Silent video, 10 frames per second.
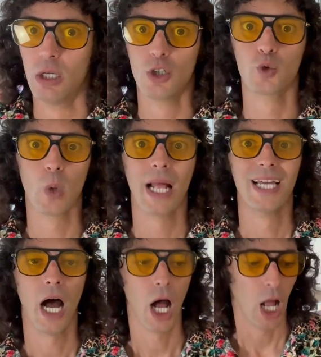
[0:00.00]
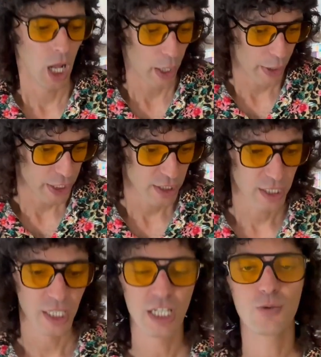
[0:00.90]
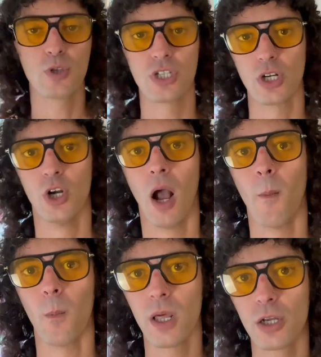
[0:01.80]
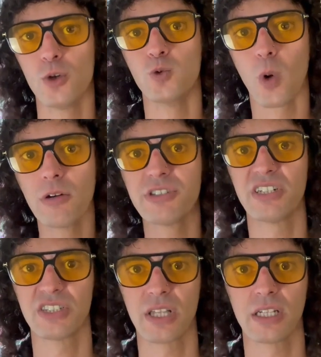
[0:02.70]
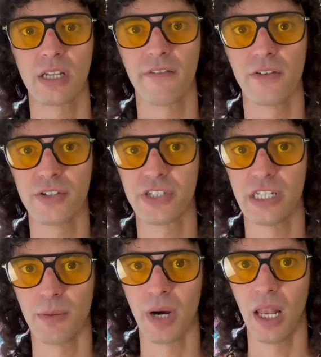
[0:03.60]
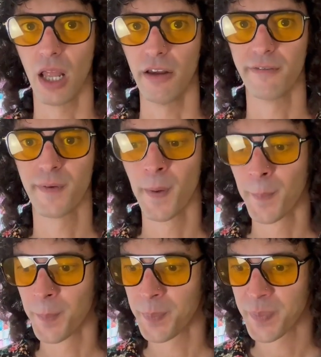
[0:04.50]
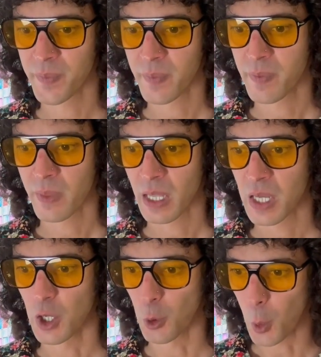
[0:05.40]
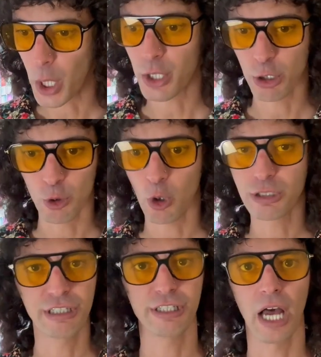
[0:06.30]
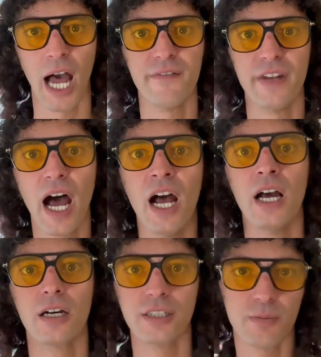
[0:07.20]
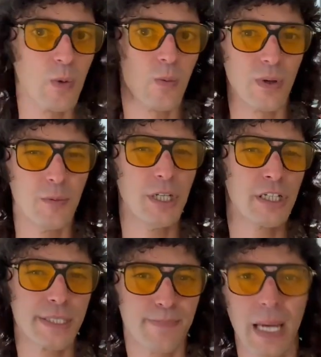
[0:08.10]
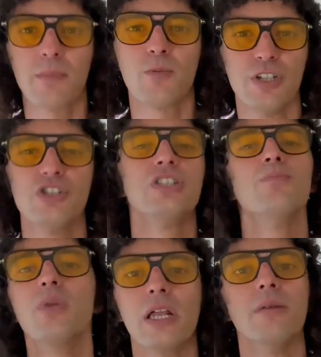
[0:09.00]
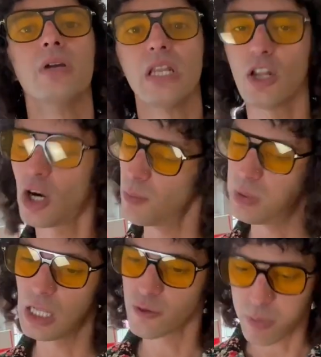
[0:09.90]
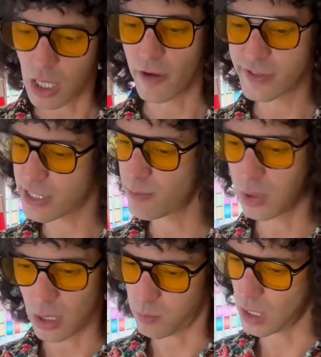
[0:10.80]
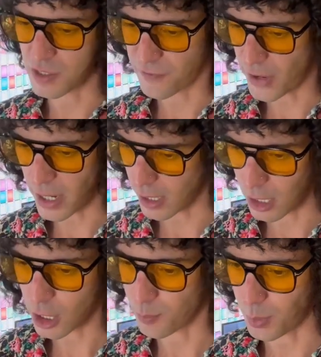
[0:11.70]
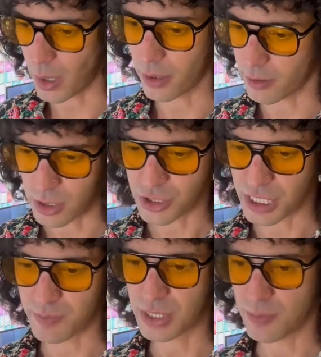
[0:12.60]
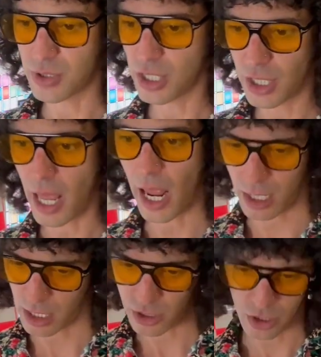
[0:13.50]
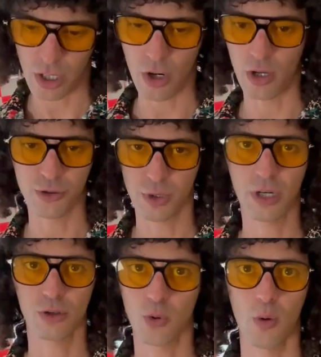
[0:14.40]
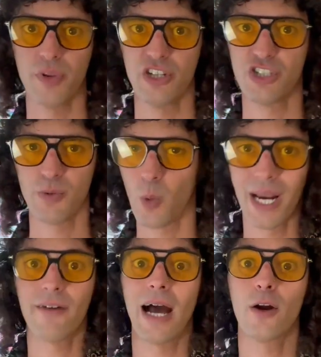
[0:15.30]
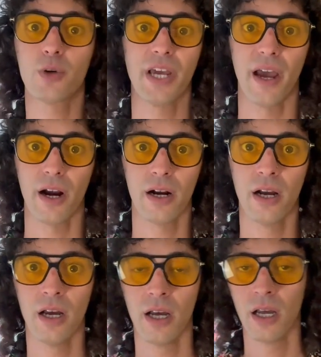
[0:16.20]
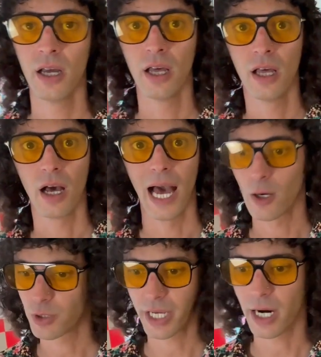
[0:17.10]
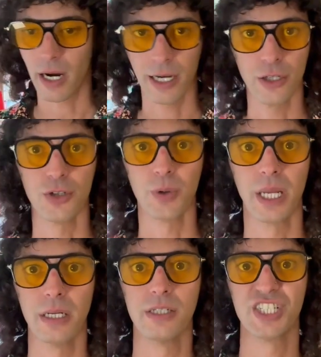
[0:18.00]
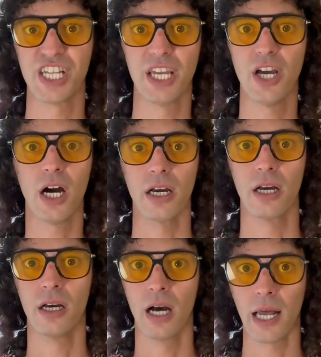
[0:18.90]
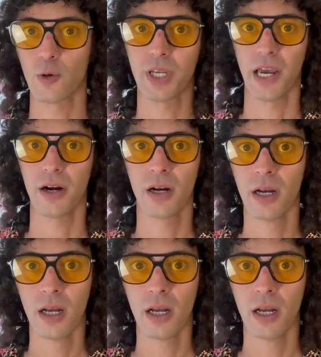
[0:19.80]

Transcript: Gr this was the, one of the grossest things I've ever seen in my life. One of the grossest I've never, because when, when you expect, but when you see blood immediately, all right, blood's blood, I've seen blood, blood's fine, I like blood, sip, sip to the gang, let's, you know, adrenochrome, this, whatever, I don't care. I don't care how you do it, stay young, I don't care.